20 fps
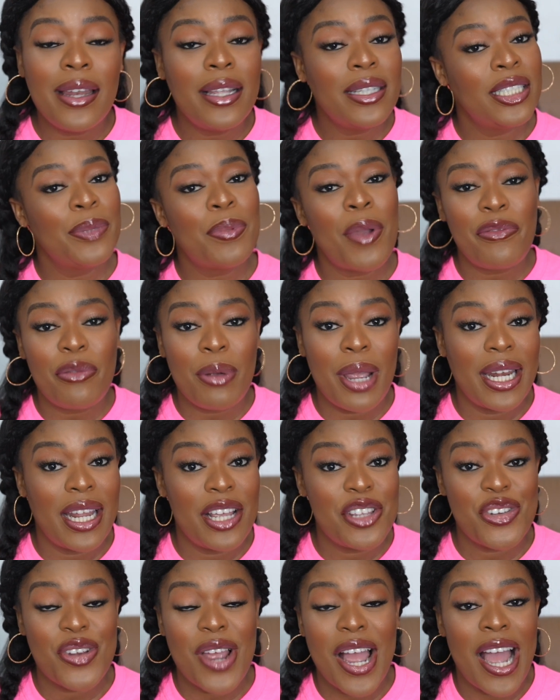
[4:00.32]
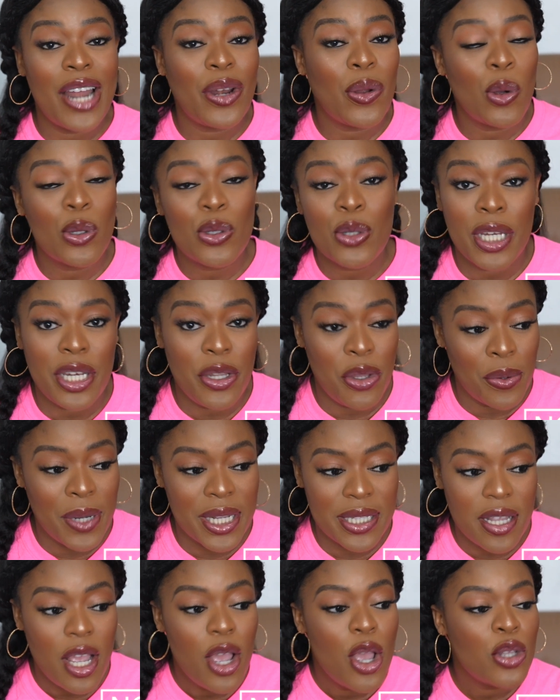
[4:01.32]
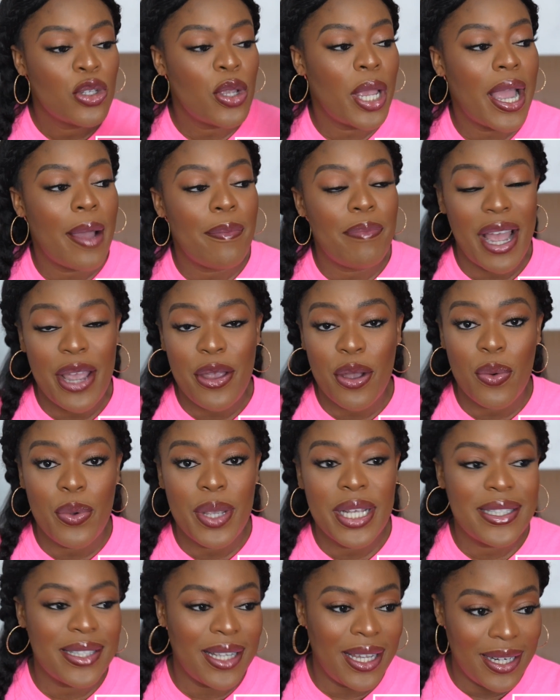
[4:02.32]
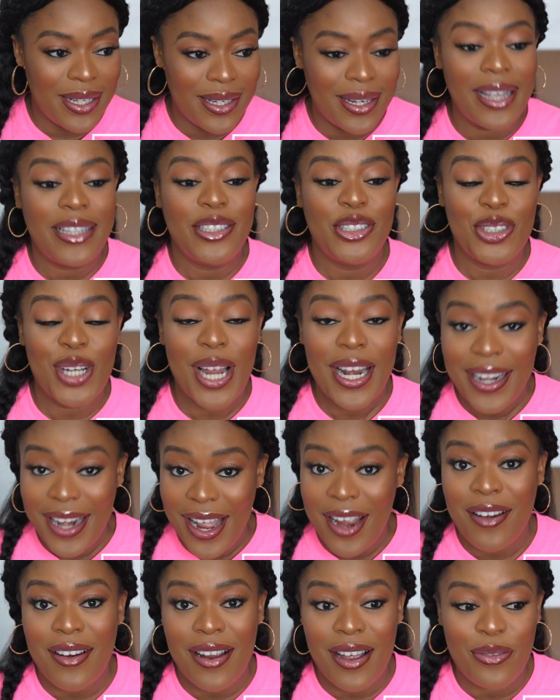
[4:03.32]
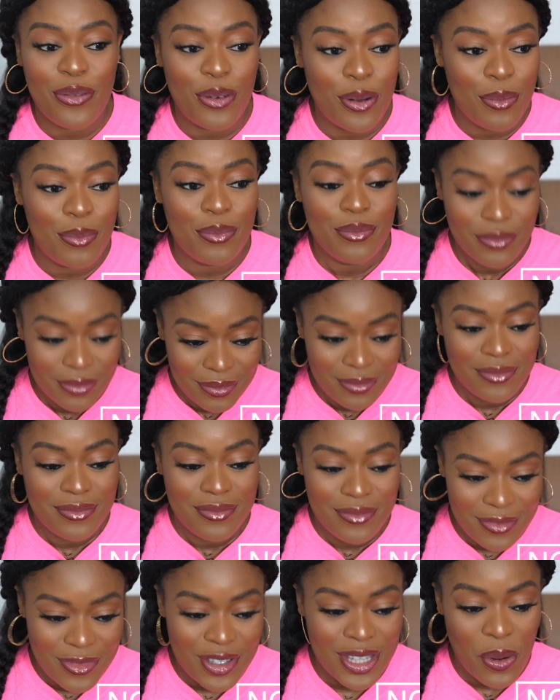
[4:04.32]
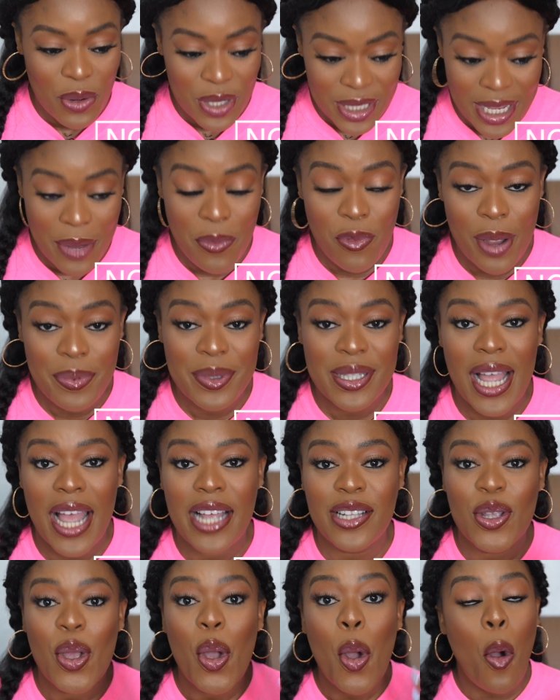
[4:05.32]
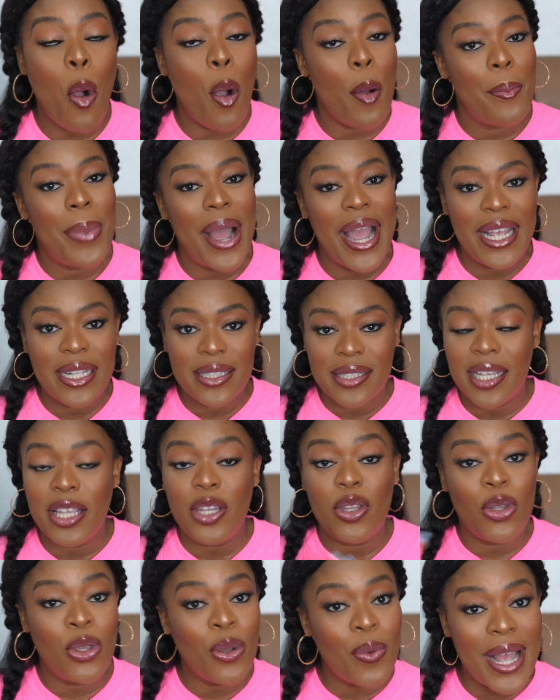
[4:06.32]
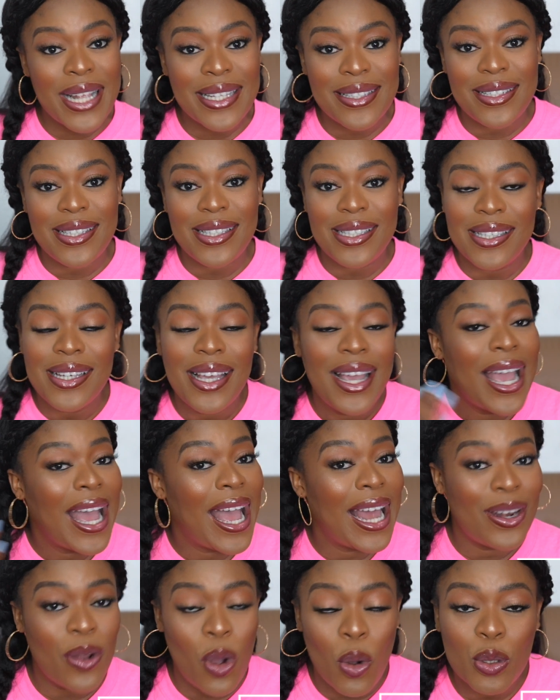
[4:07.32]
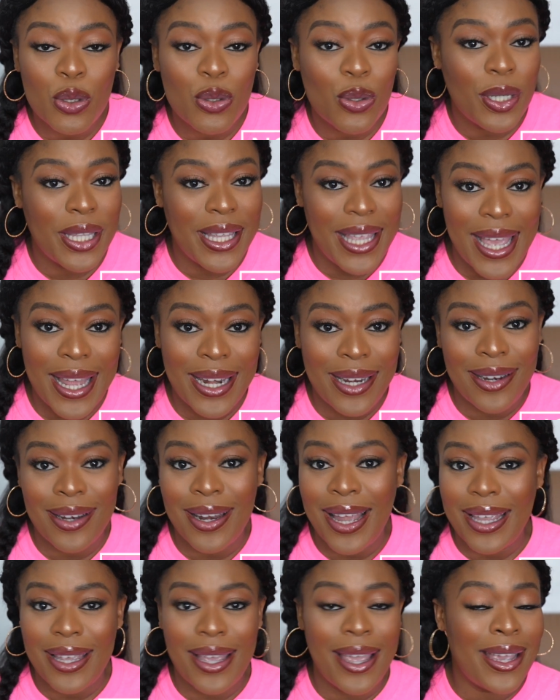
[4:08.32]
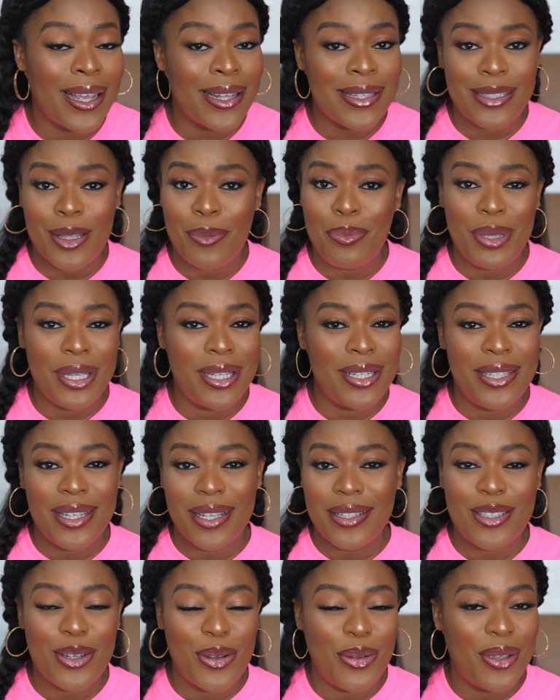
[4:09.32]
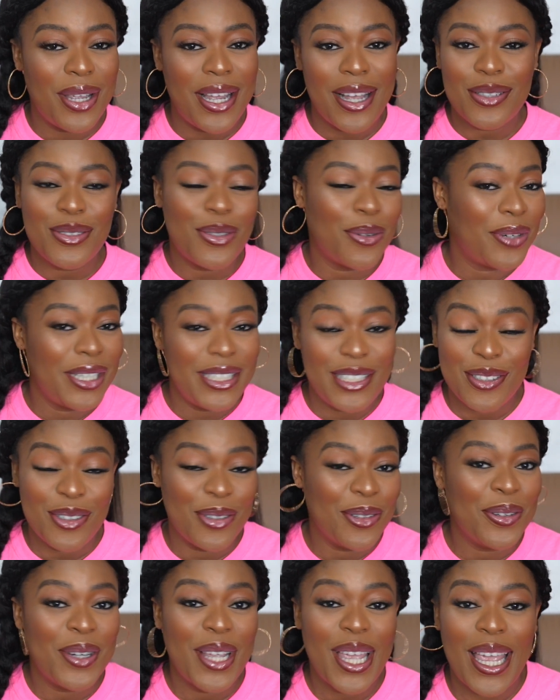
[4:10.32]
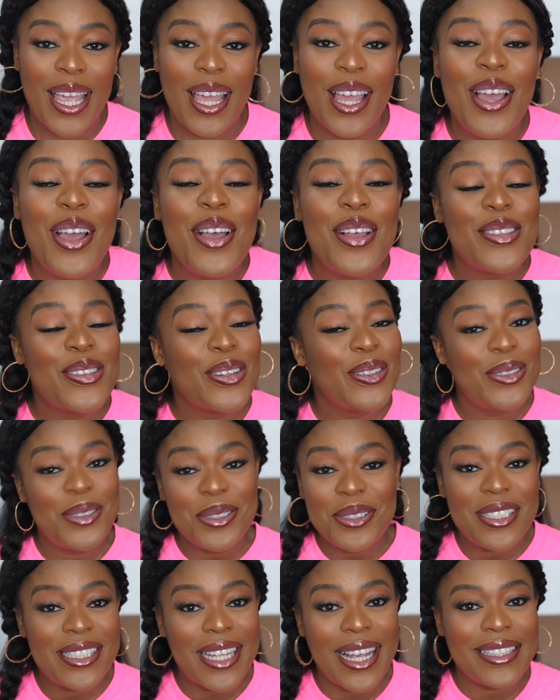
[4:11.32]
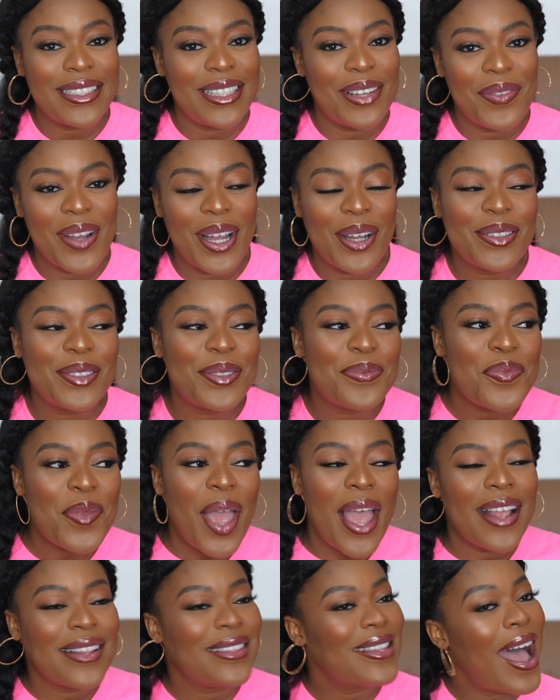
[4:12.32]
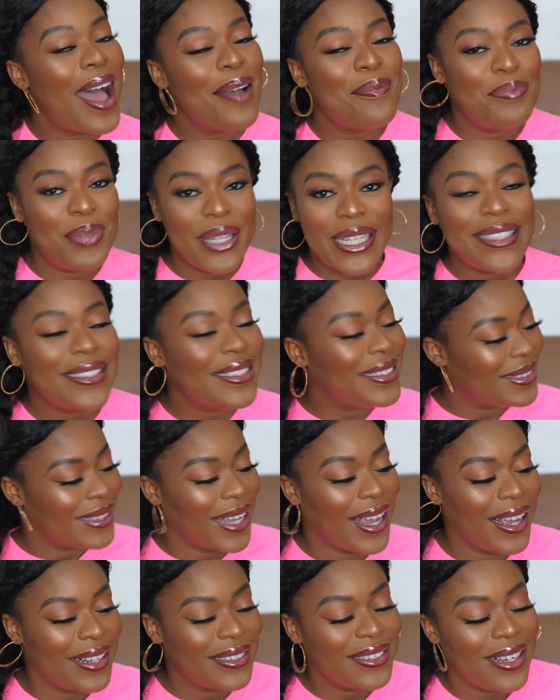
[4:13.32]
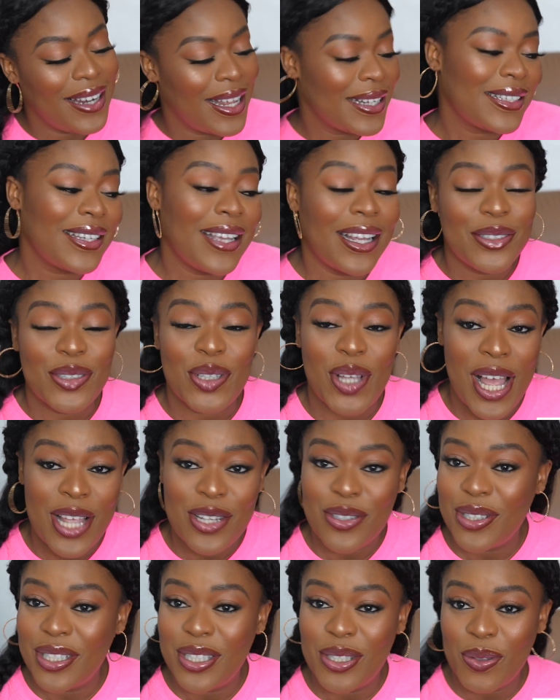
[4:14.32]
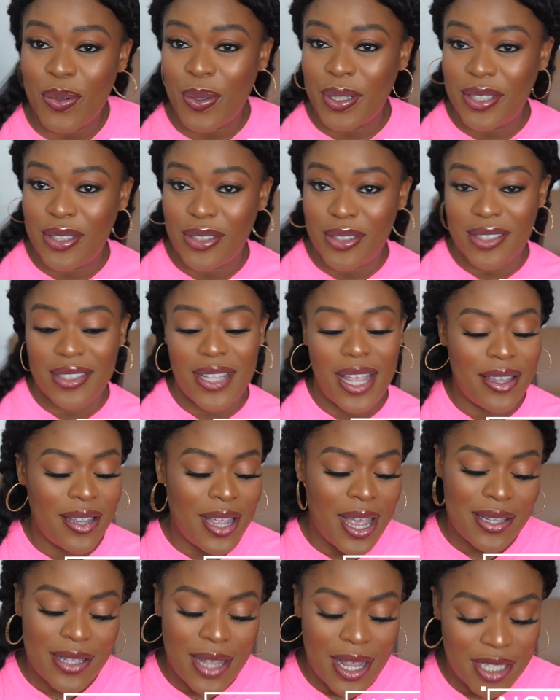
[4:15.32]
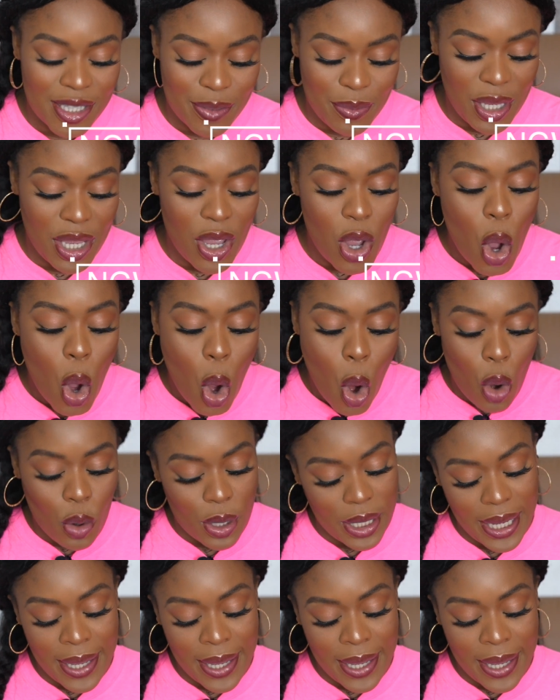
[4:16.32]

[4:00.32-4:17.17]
And they ship everywhere in Nigeria and also in the US. So you can buy your wigs in Nigerian Naira from the same website, or buy it in USD and also get it like ASAP, DHL, you guys already know, okay? So do check them out. That being said, let's get to answering these questions that you guys asked me on